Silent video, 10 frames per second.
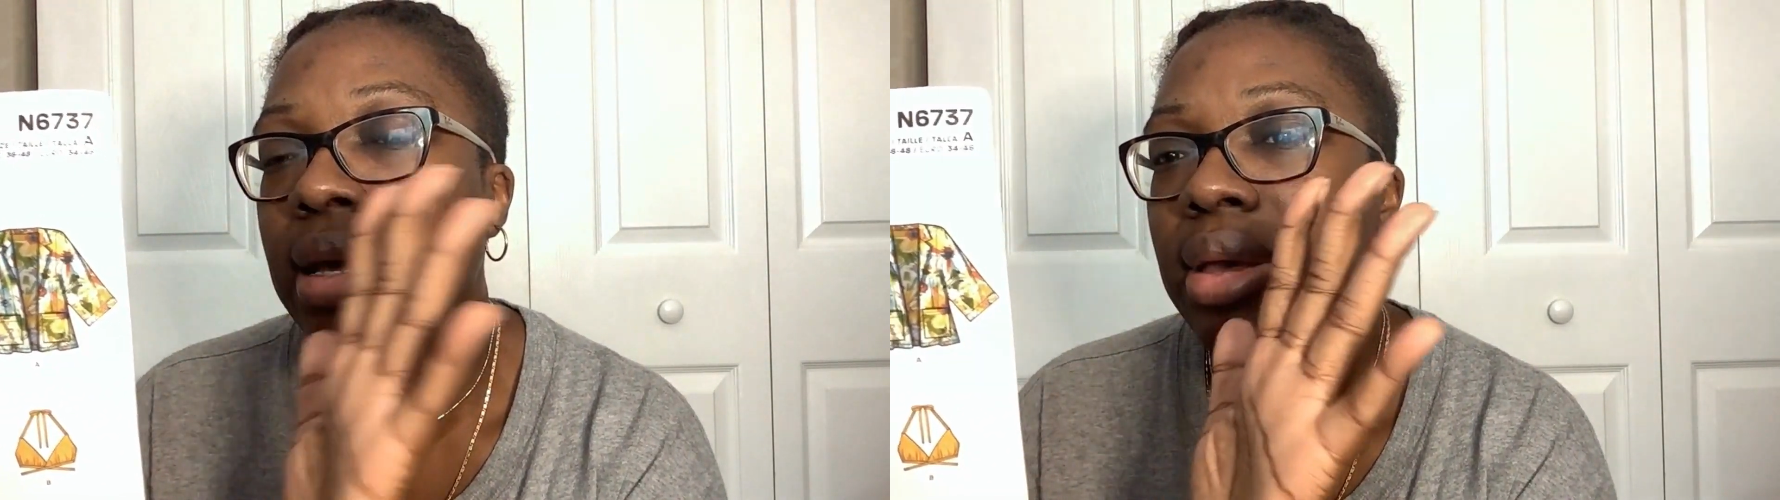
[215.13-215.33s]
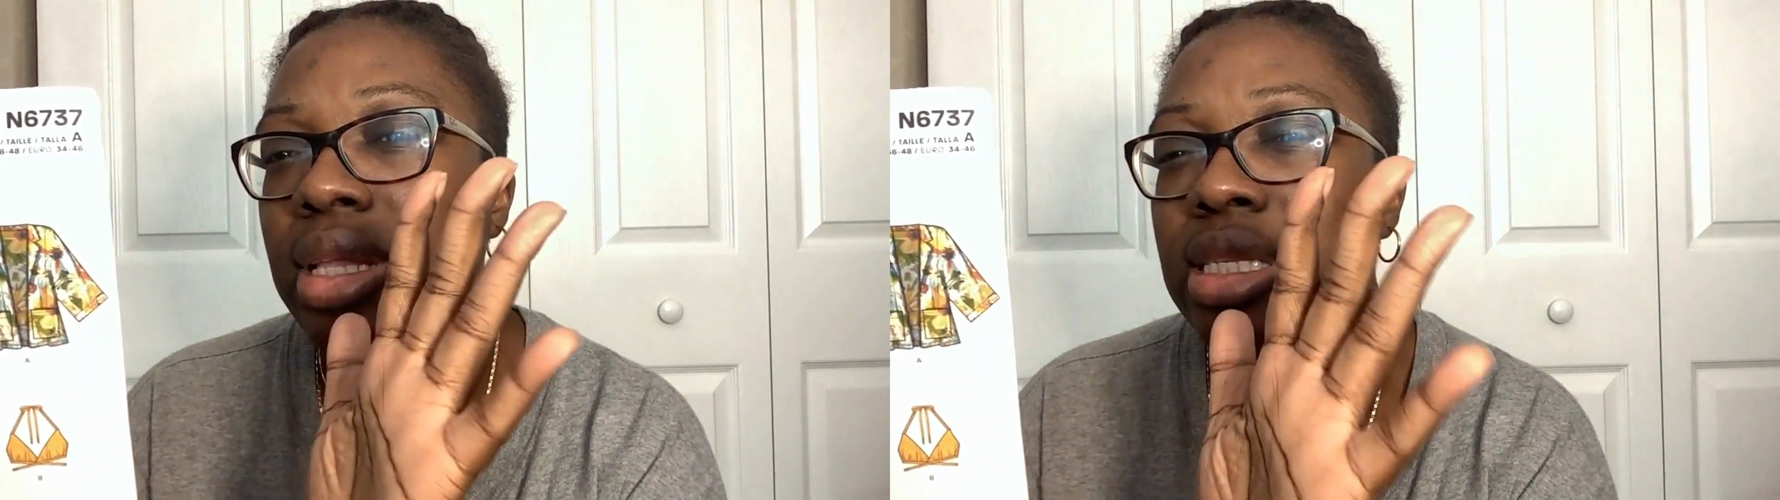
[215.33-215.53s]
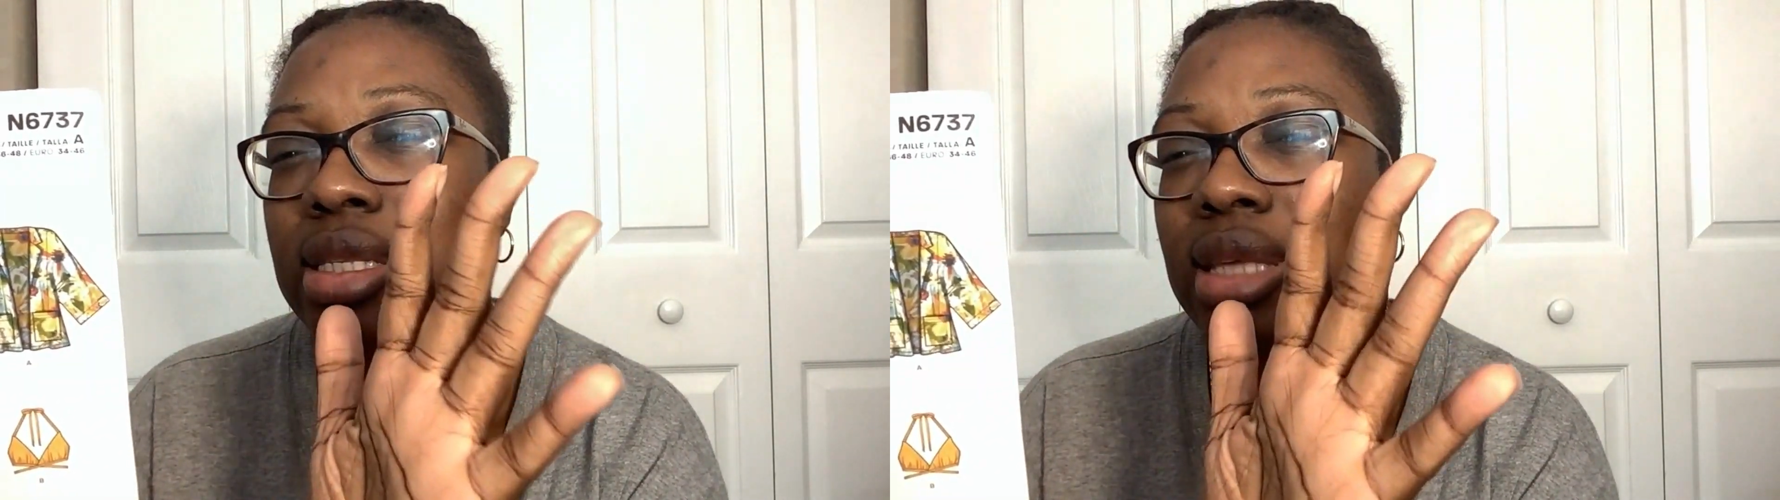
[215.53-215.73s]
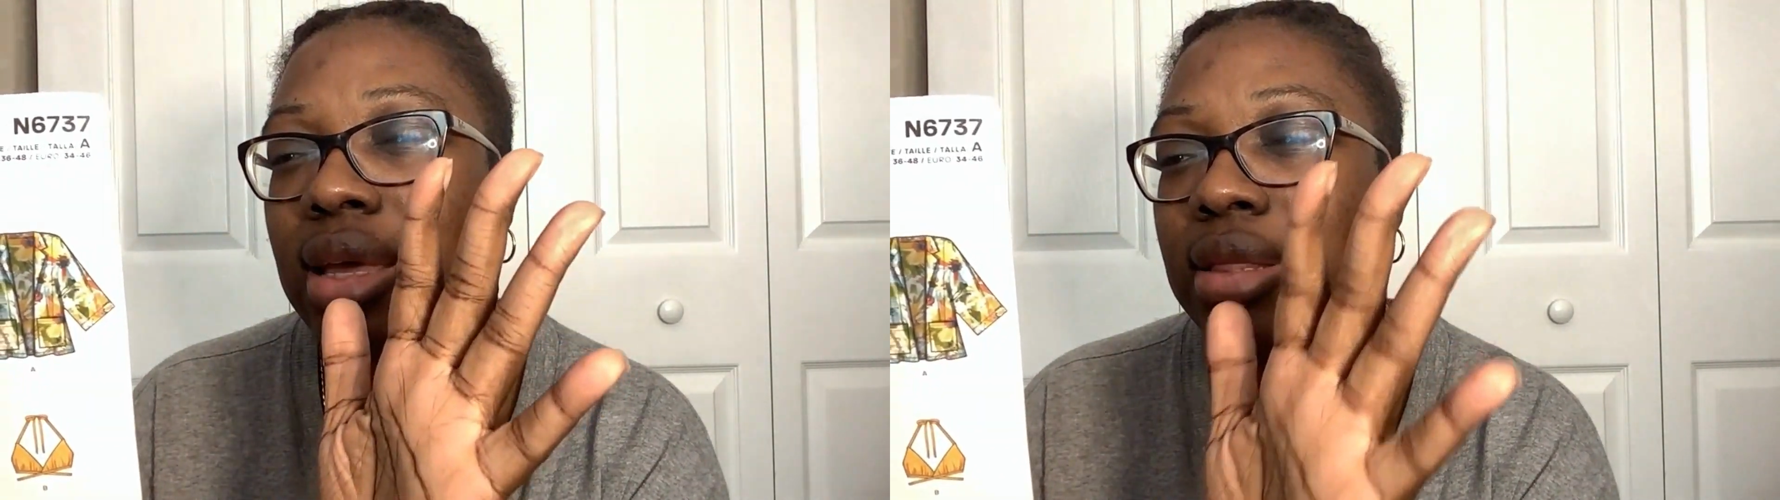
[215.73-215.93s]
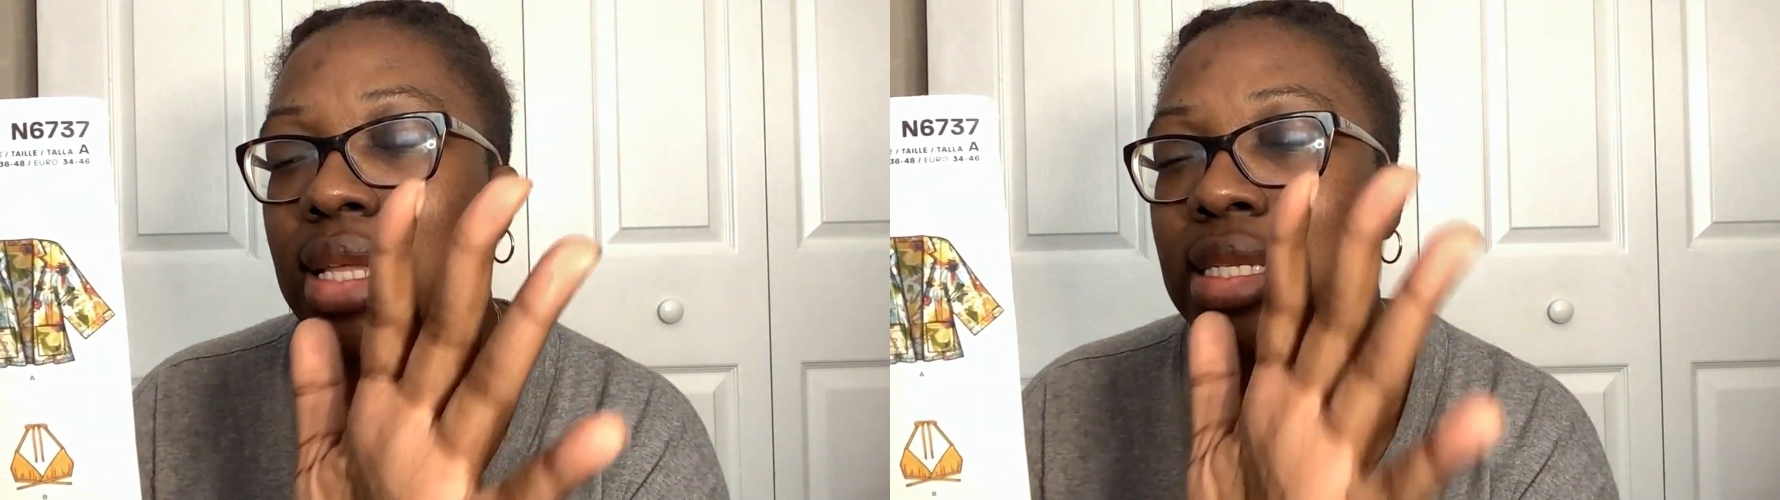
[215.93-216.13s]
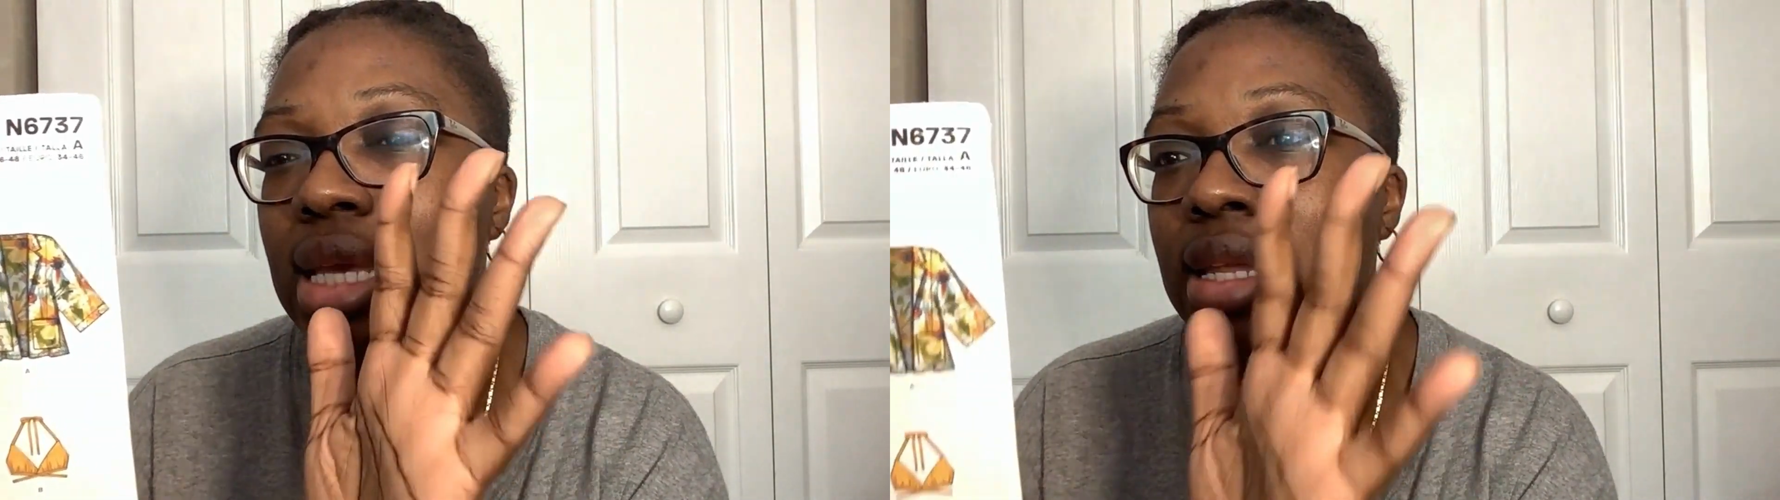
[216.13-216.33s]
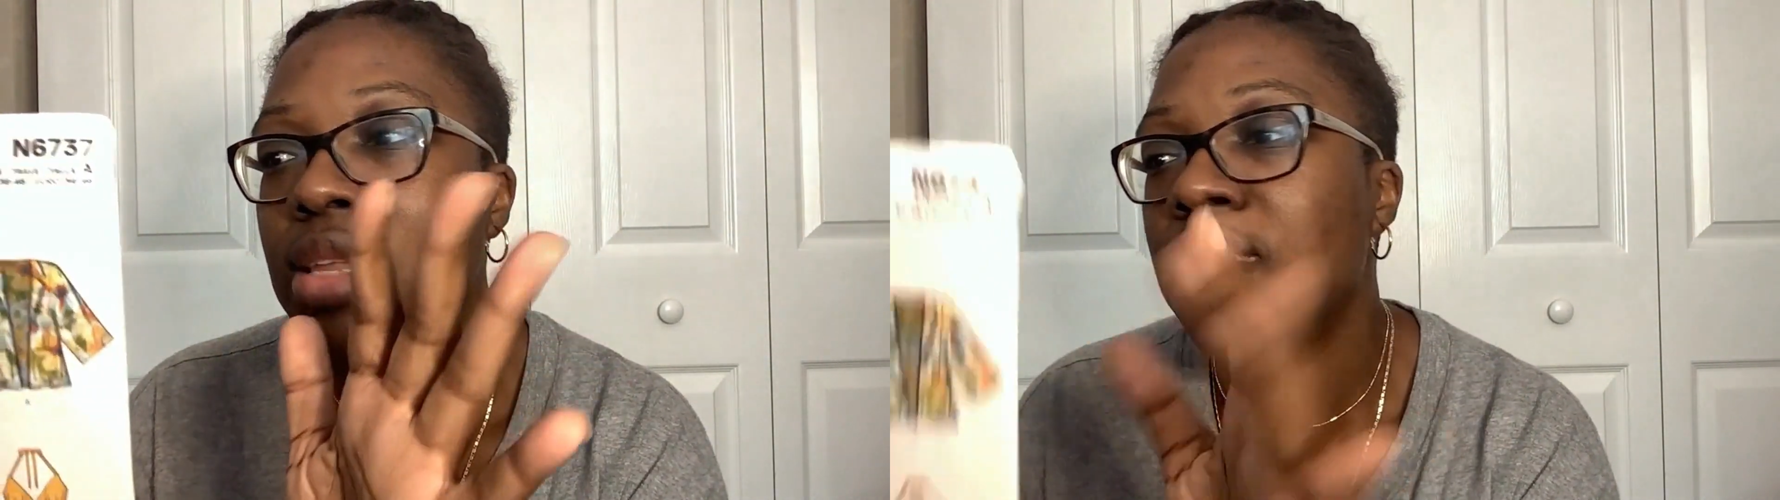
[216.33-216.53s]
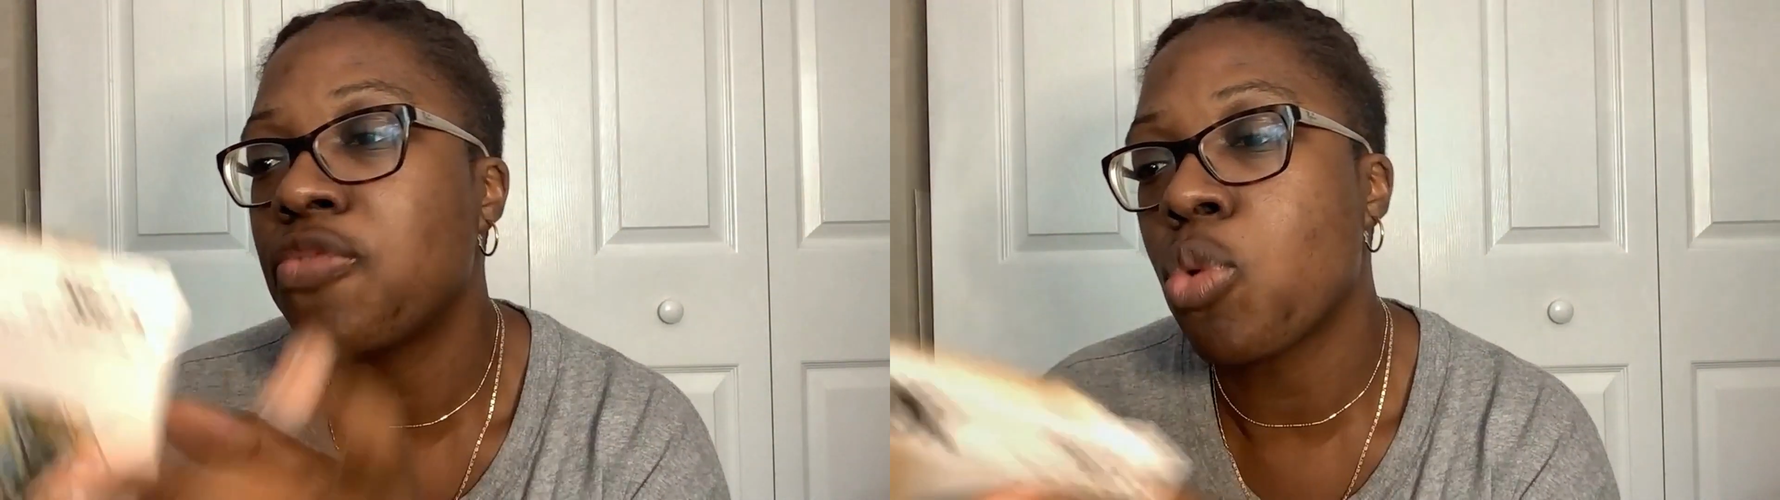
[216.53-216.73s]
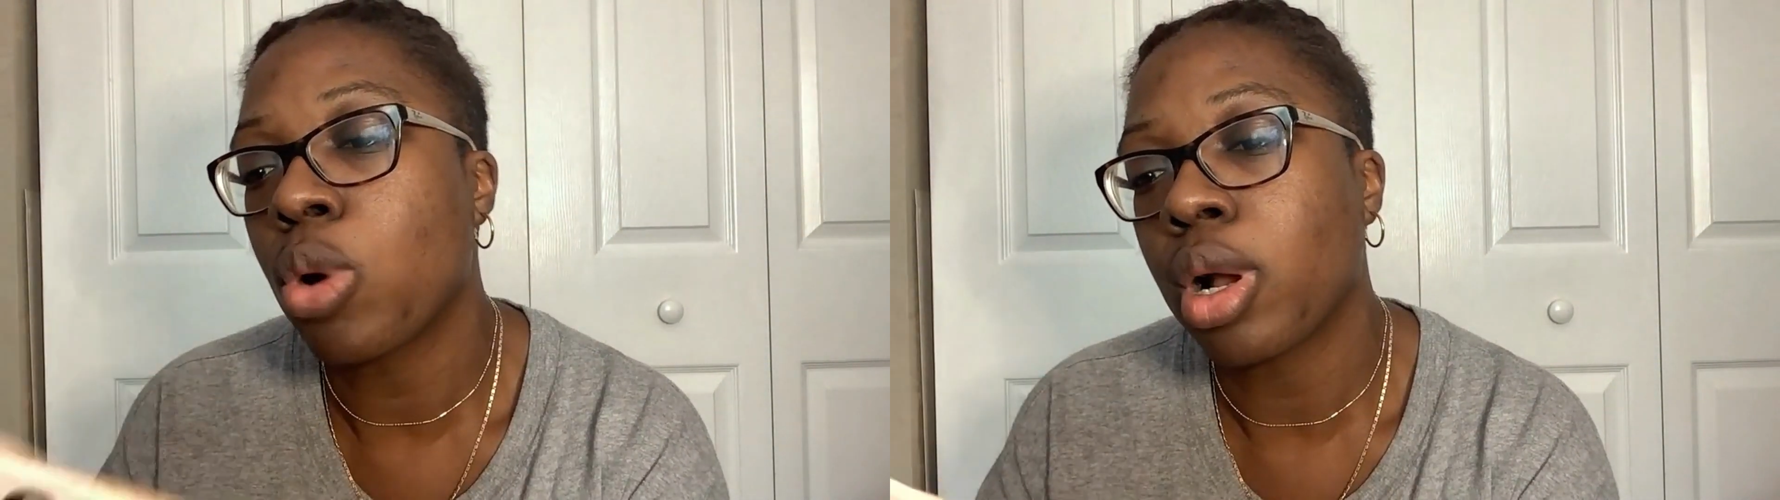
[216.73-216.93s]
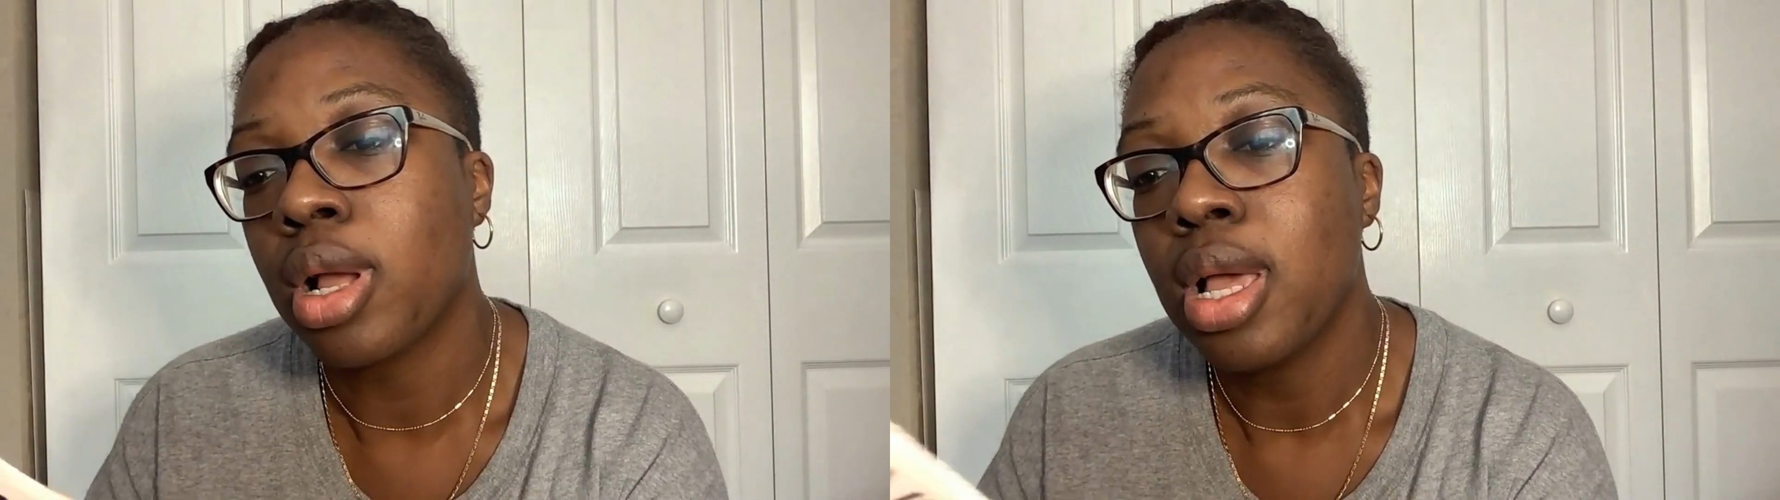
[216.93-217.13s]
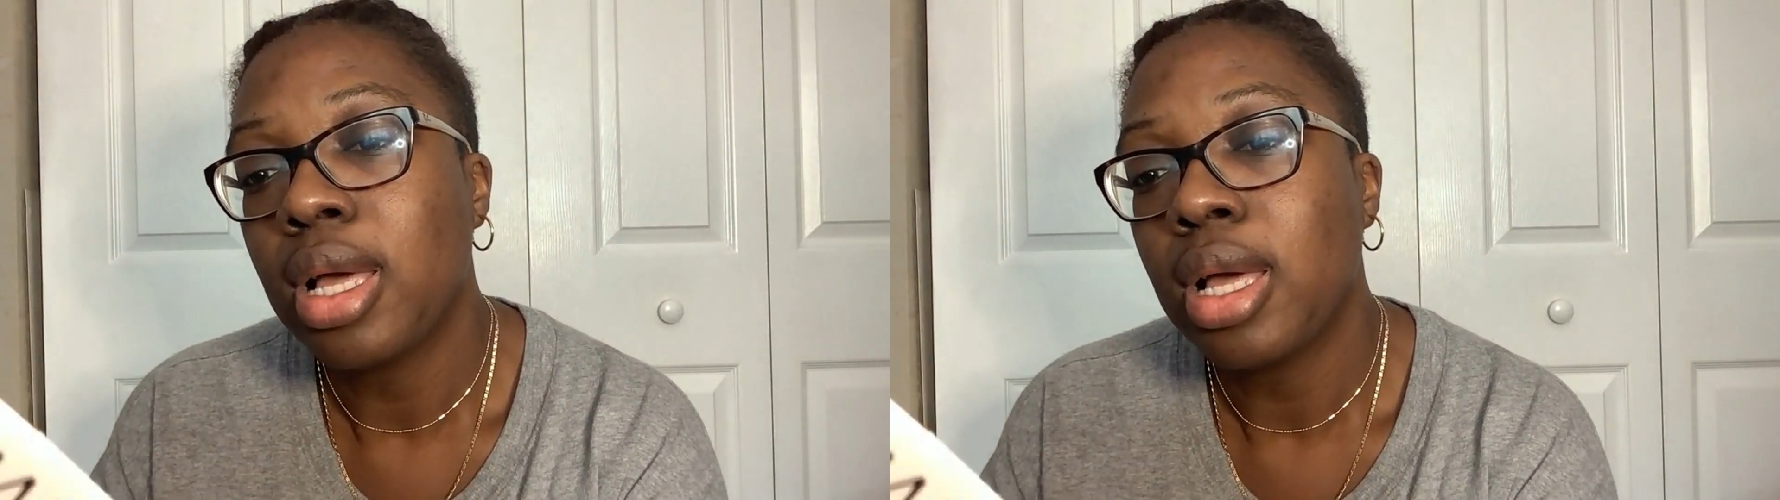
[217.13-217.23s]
It's intended for